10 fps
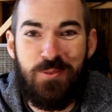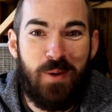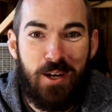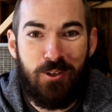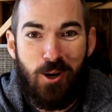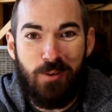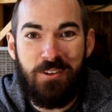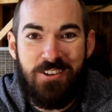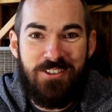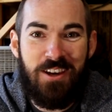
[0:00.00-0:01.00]
to my
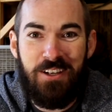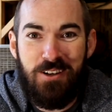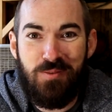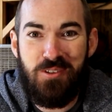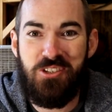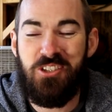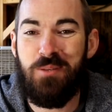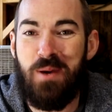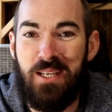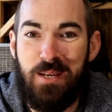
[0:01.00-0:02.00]
carving shed here in
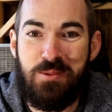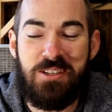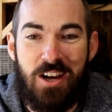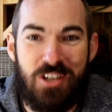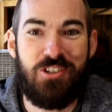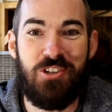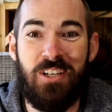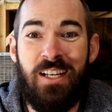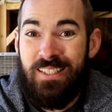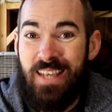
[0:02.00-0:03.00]
Virginia. My name is
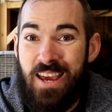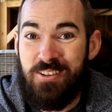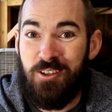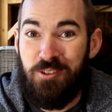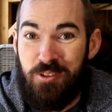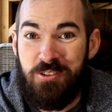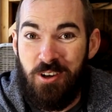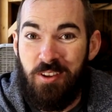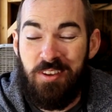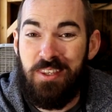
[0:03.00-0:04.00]
Hunter. Yeah, so you
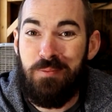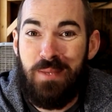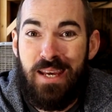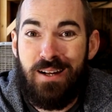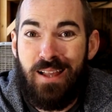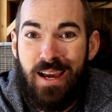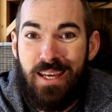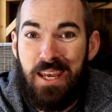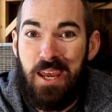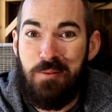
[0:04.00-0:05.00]
saw the thumbnail.
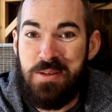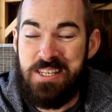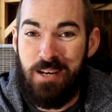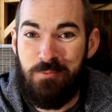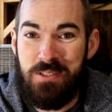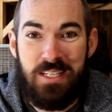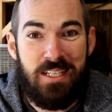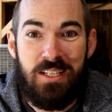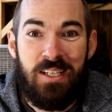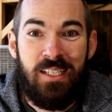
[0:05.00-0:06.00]
I am
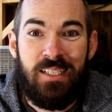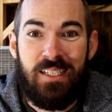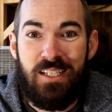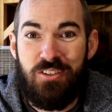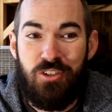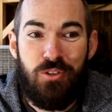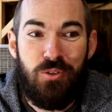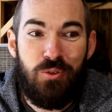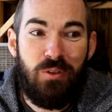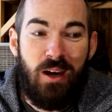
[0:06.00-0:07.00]
attempting
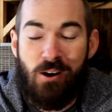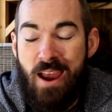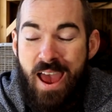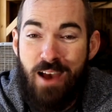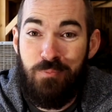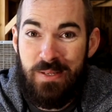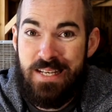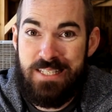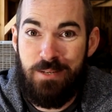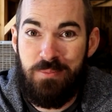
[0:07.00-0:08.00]
have been
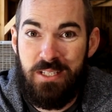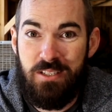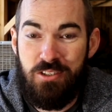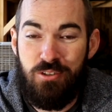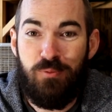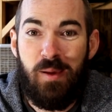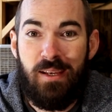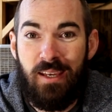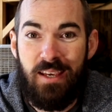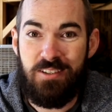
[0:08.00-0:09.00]
attempting to
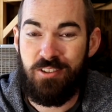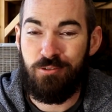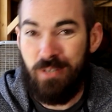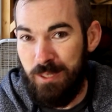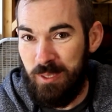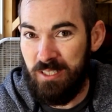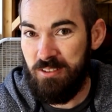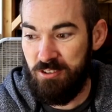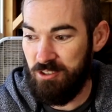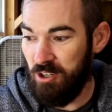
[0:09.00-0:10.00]
make a ceramic
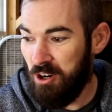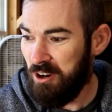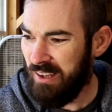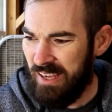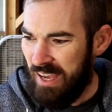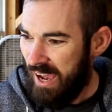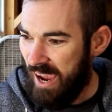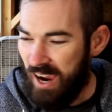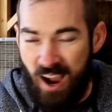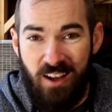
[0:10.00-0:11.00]
skull.
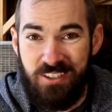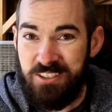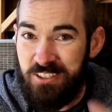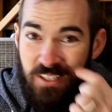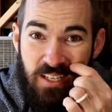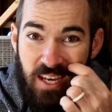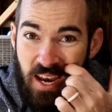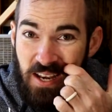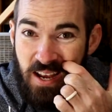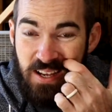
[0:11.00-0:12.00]
I honestly
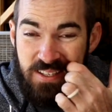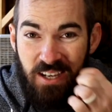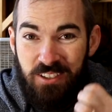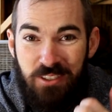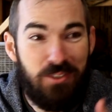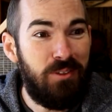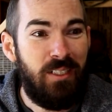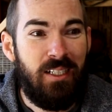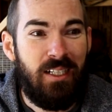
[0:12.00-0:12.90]
cannot tell you